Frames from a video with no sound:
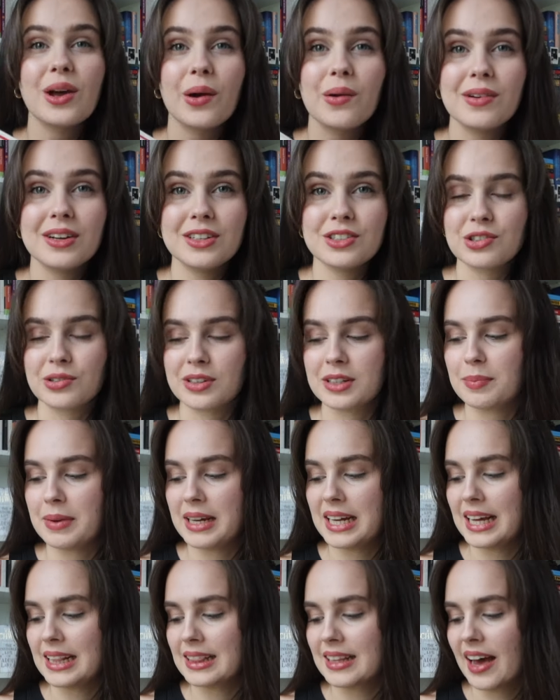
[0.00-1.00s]
so enjoyed
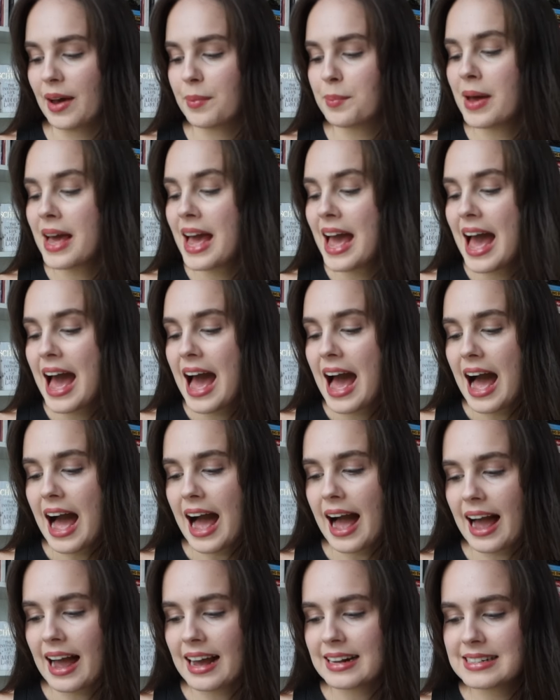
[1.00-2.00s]
meeting them,
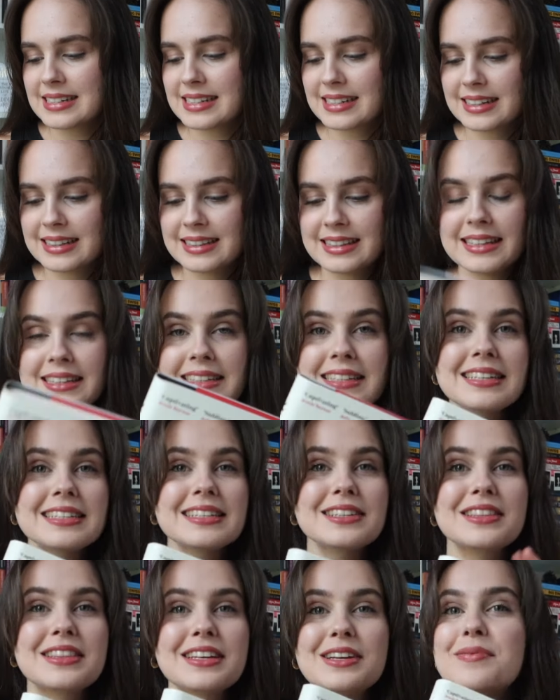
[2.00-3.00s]
and this
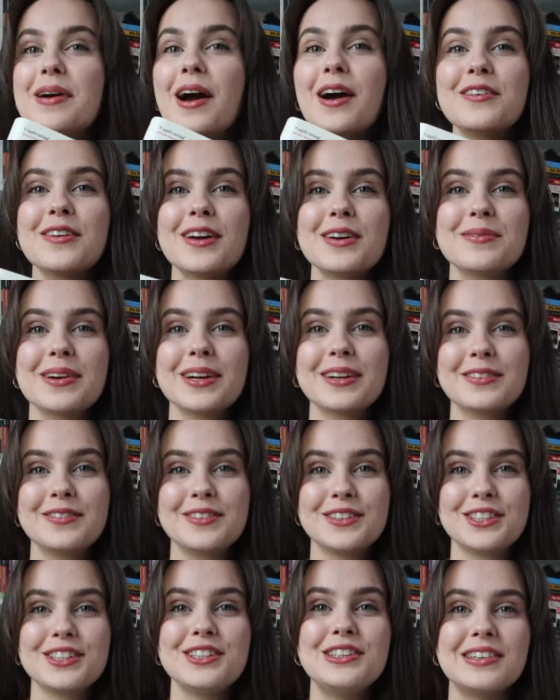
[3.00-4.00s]
is the perfect book
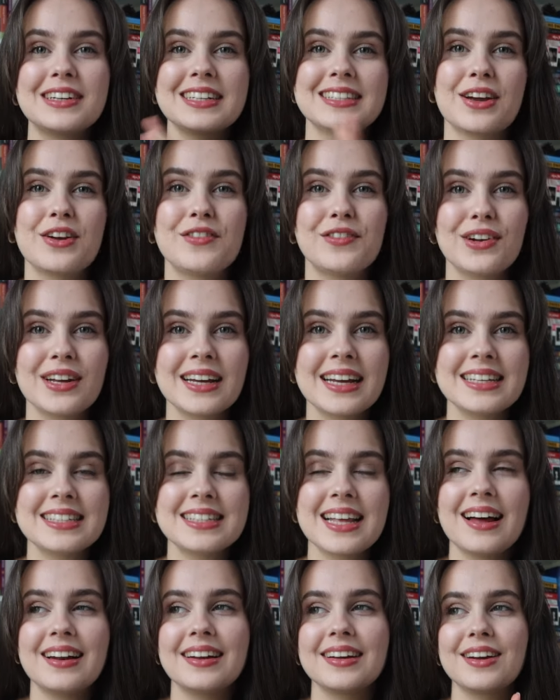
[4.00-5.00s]
for June, because I feel like it's
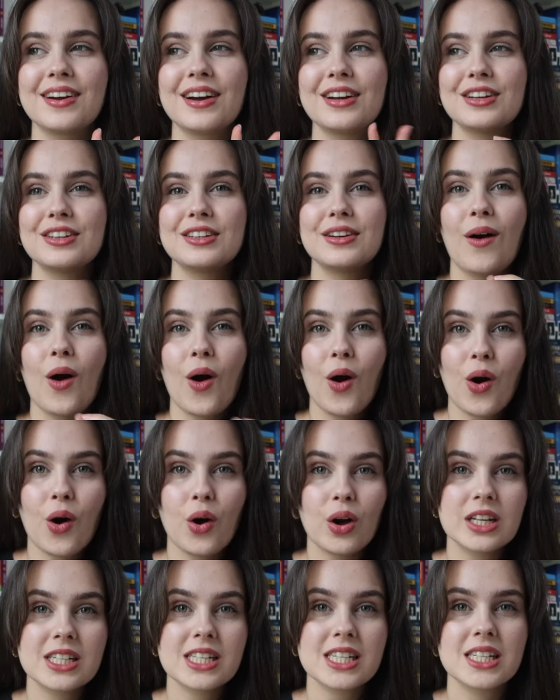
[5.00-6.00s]
that like
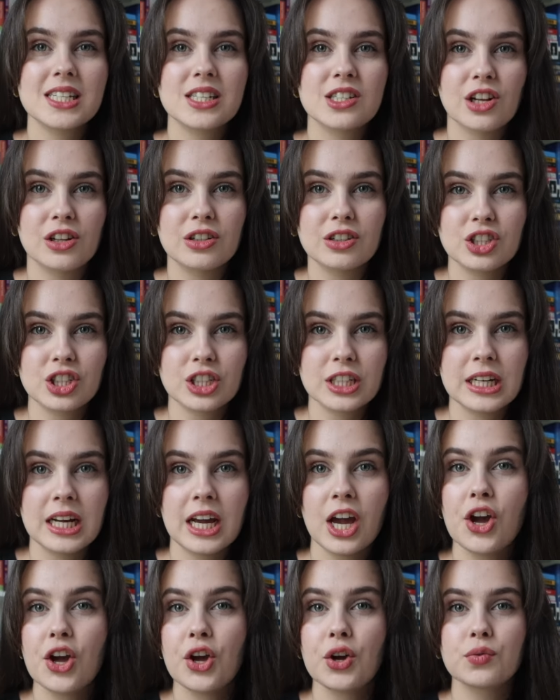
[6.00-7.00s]
hot, sultry
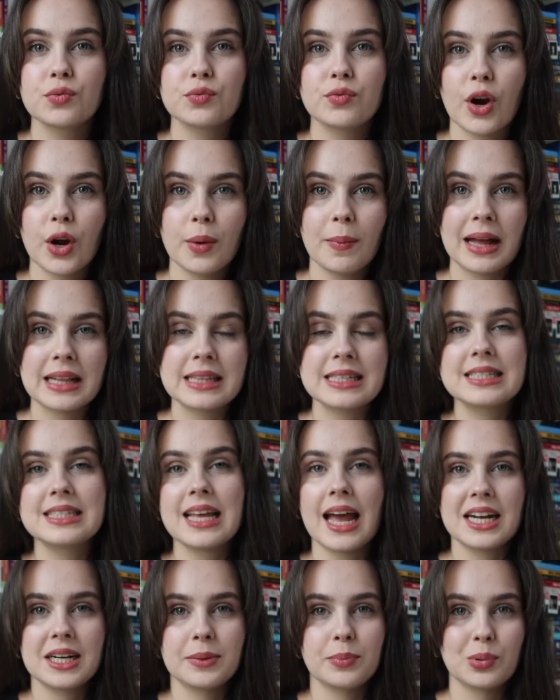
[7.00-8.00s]
romance
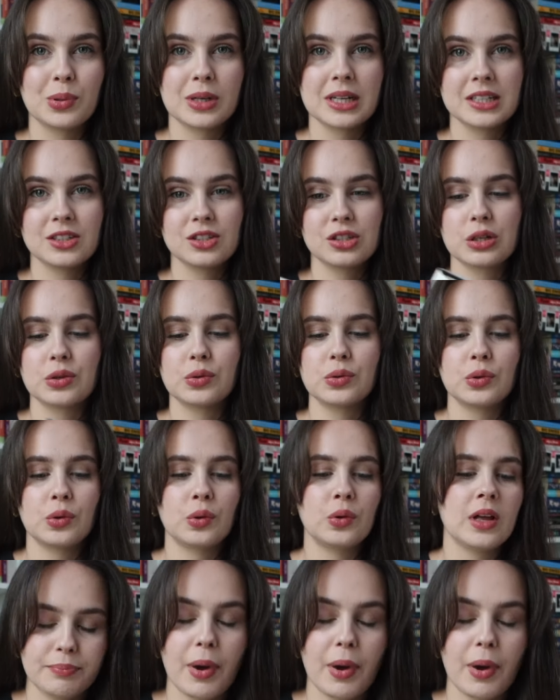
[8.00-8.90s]
set in a boarding school.